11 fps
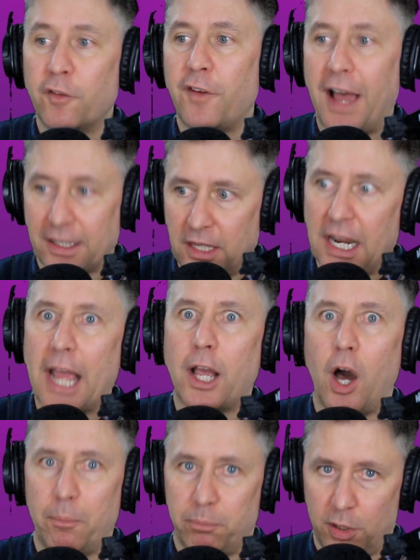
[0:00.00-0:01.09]
fact, then I
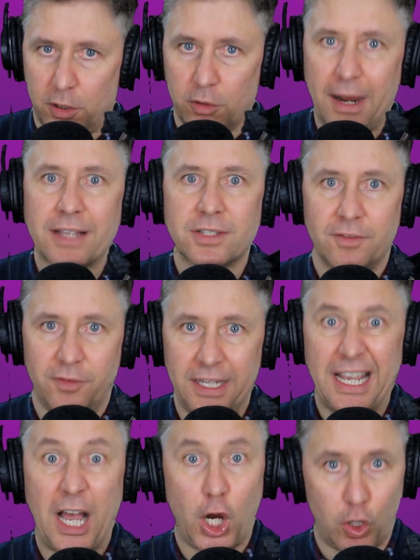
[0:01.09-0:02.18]
got
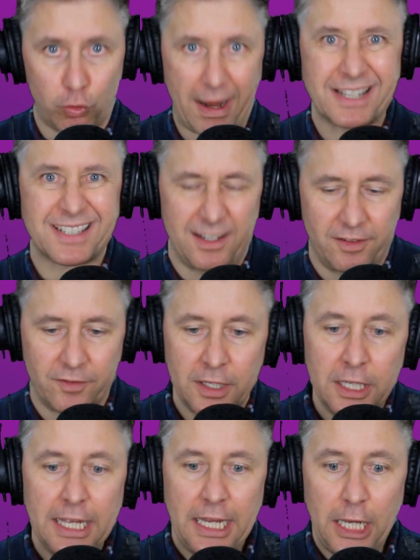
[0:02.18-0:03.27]
progressively aggressive
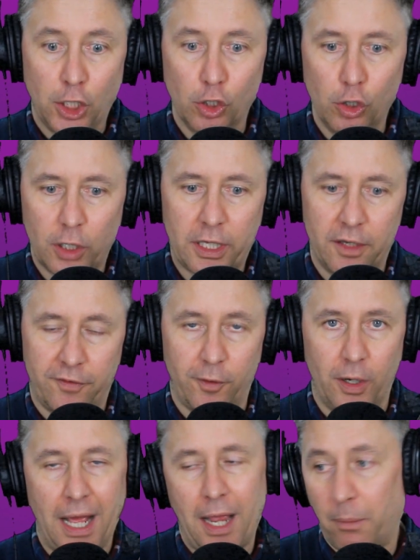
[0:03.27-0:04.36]
in looking
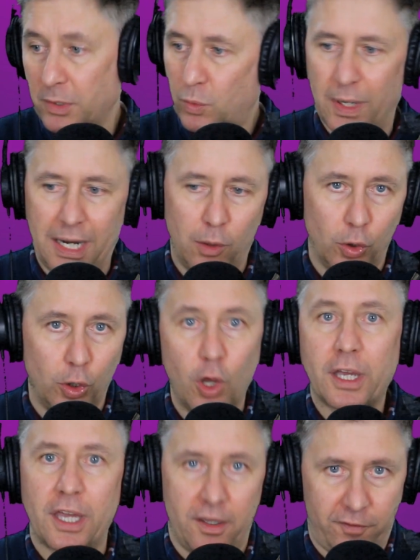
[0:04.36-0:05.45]
for it. I almost went out
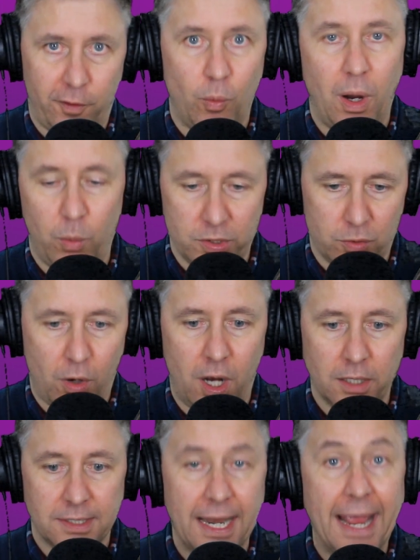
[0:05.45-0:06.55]
looking for what was
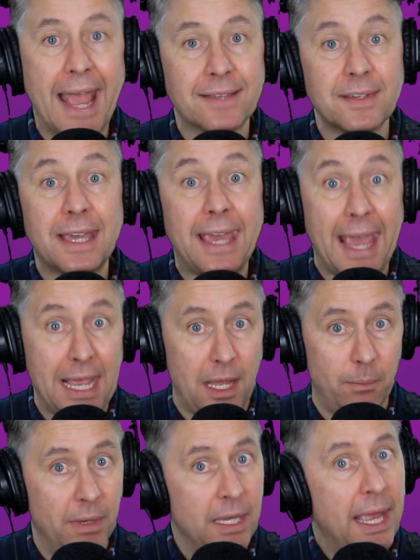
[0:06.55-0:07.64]
wrong today as a
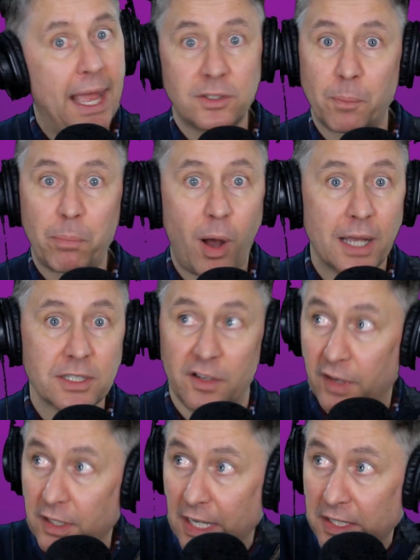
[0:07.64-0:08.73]
game, as a positive,
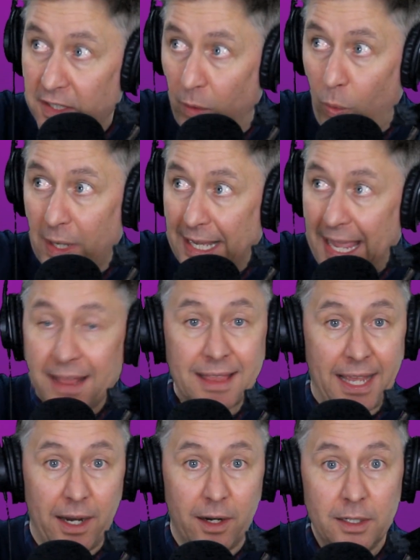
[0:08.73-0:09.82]
because I still want to get
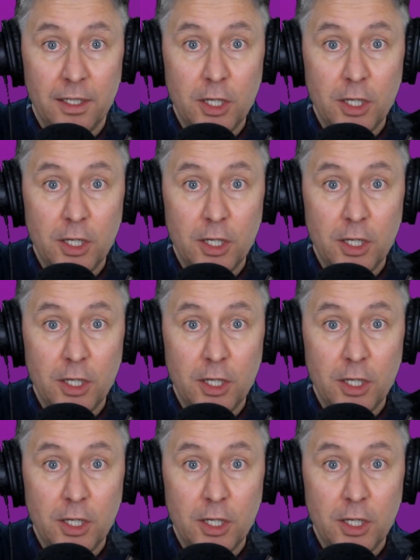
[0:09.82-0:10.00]
there.